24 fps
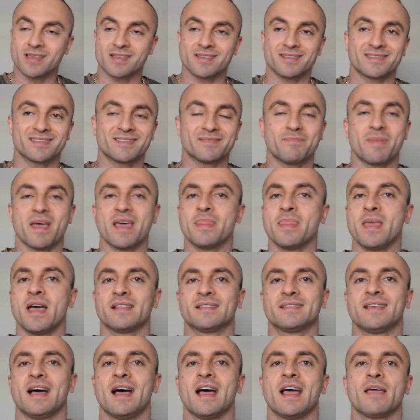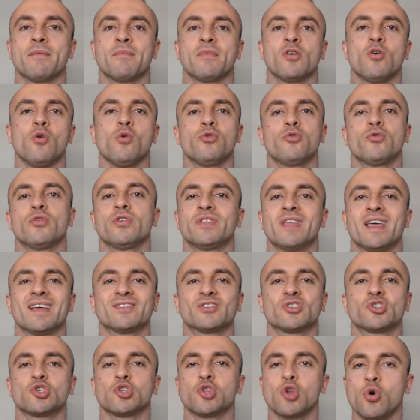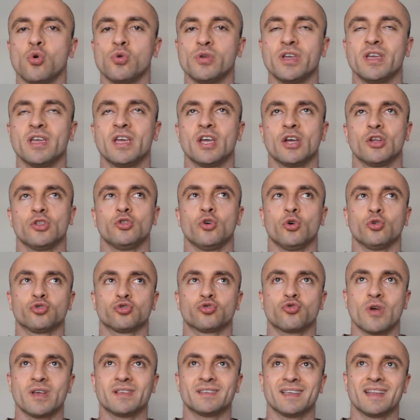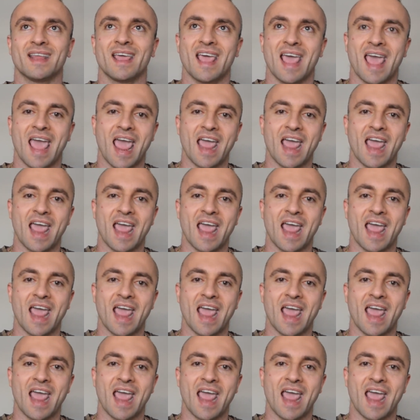spend that time, go through the tests slowly, don't stress it,